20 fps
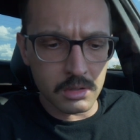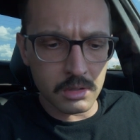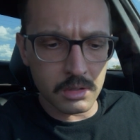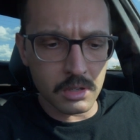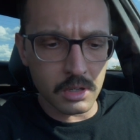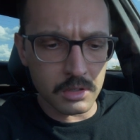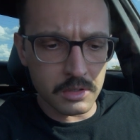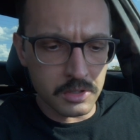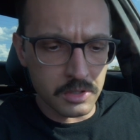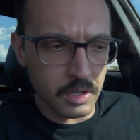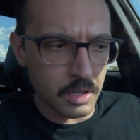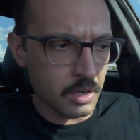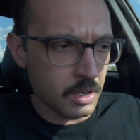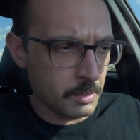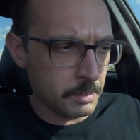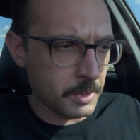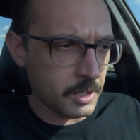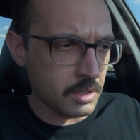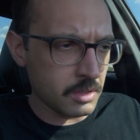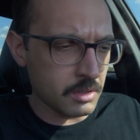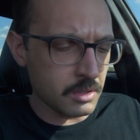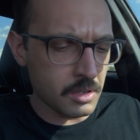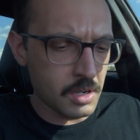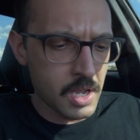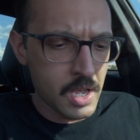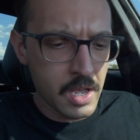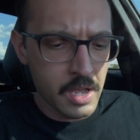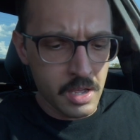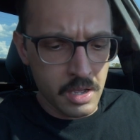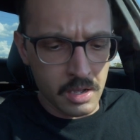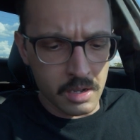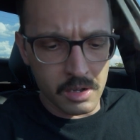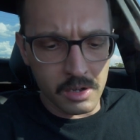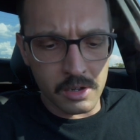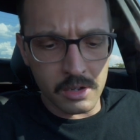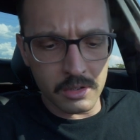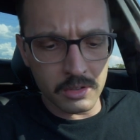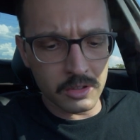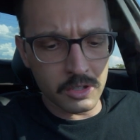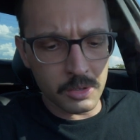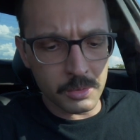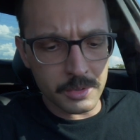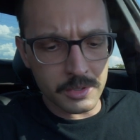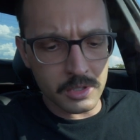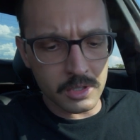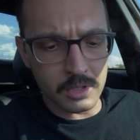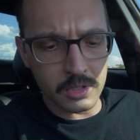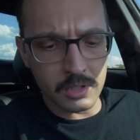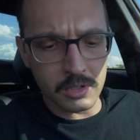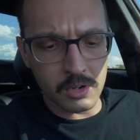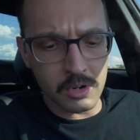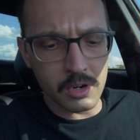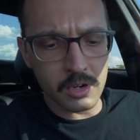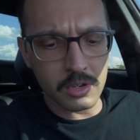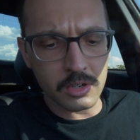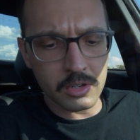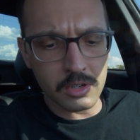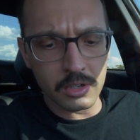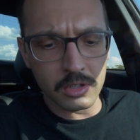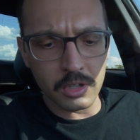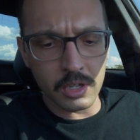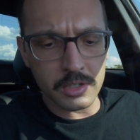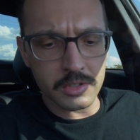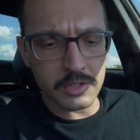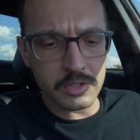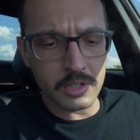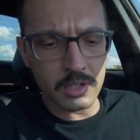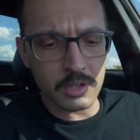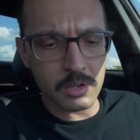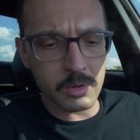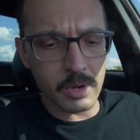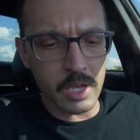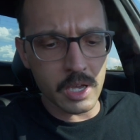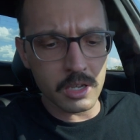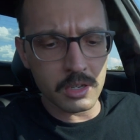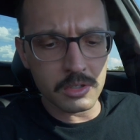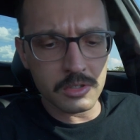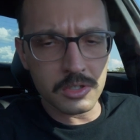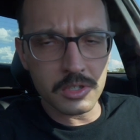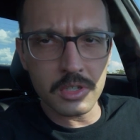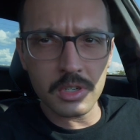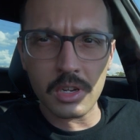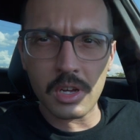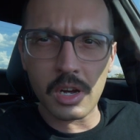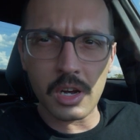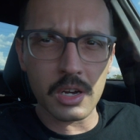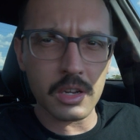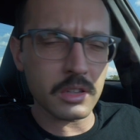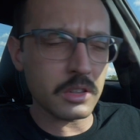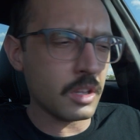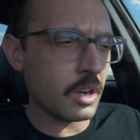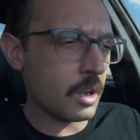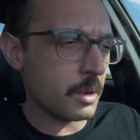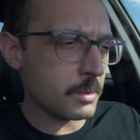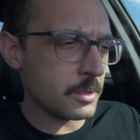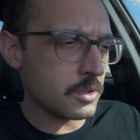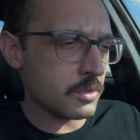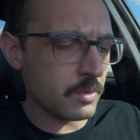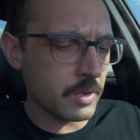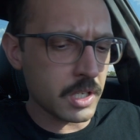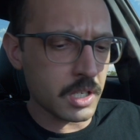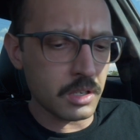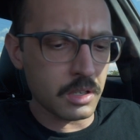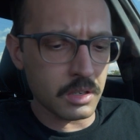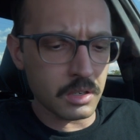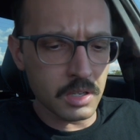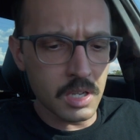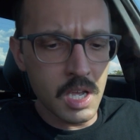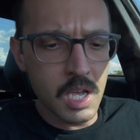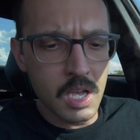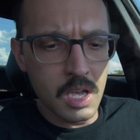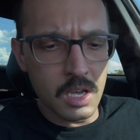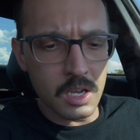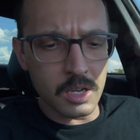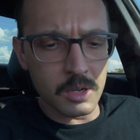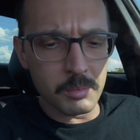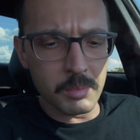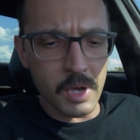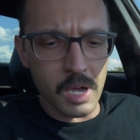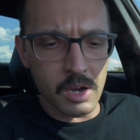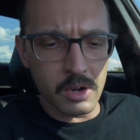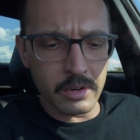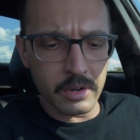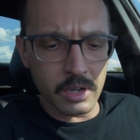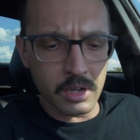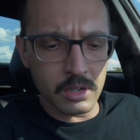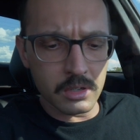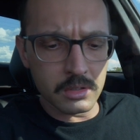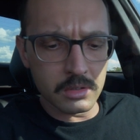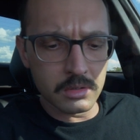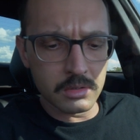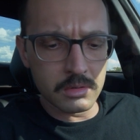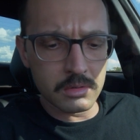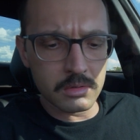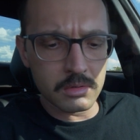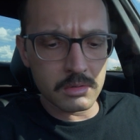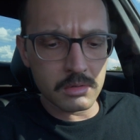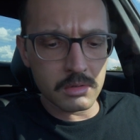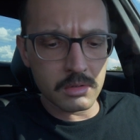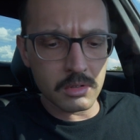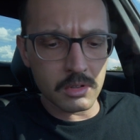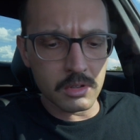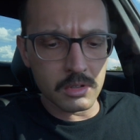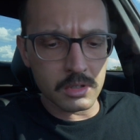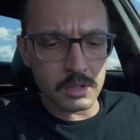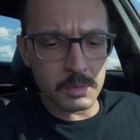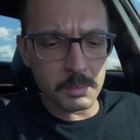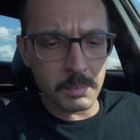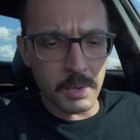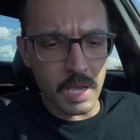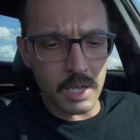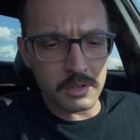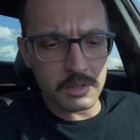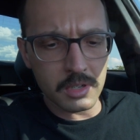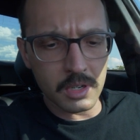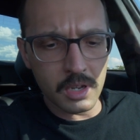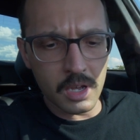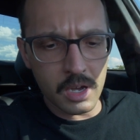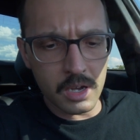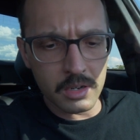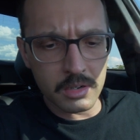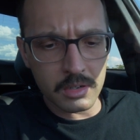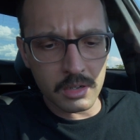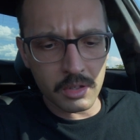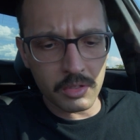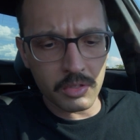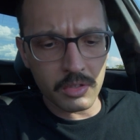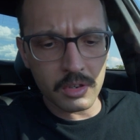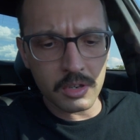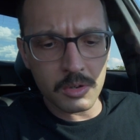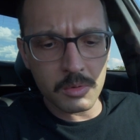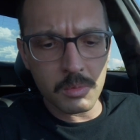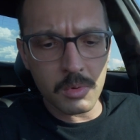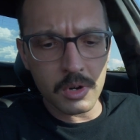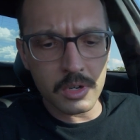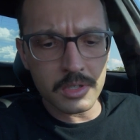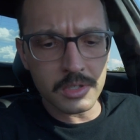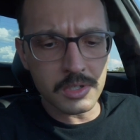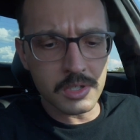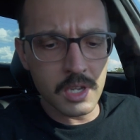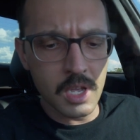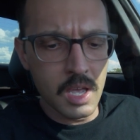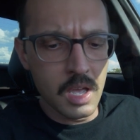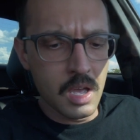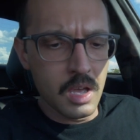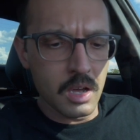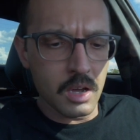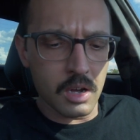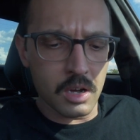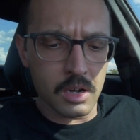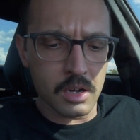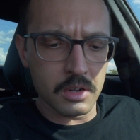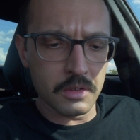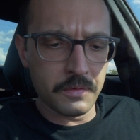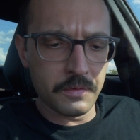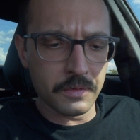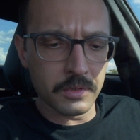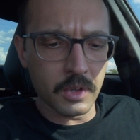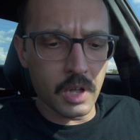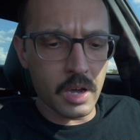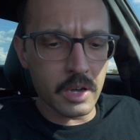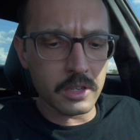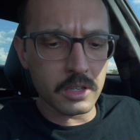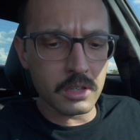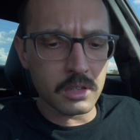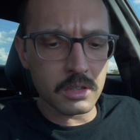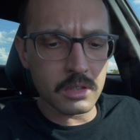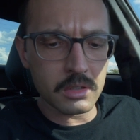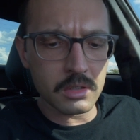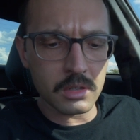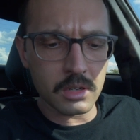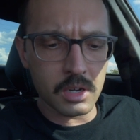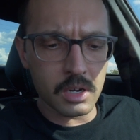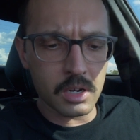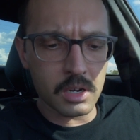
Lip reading: get set up here. There was an article on Zero Hedge that I was reading about the Pentagon, I think it was, flying